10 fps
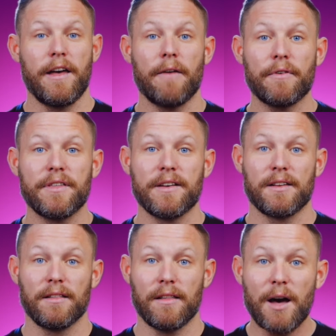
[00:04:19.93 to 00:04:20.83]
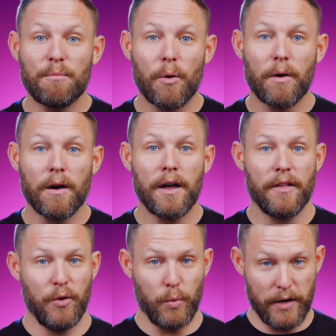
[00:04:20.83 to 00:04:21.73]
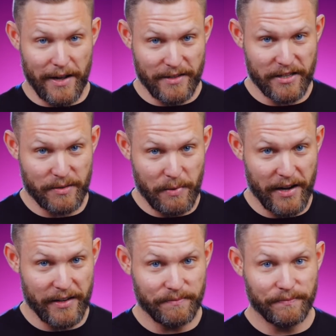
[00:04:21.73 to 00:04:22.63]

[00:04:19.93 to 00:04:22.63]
everything's a lot more than what I anticipated.